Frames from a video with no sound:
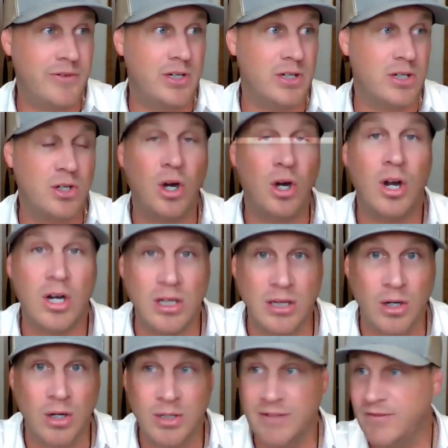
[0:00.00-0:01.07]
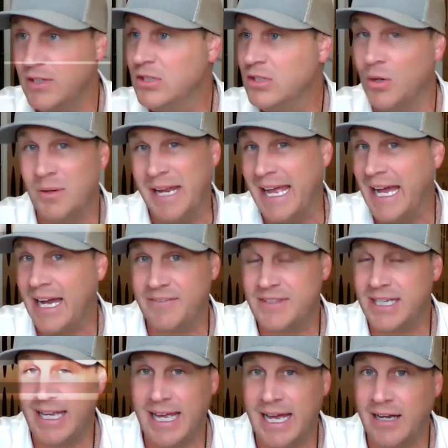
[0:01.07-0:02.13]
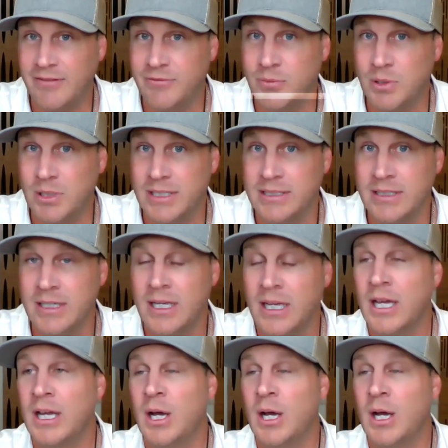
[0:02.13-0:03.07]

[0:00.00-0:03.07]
a car loan if you don't have to have one,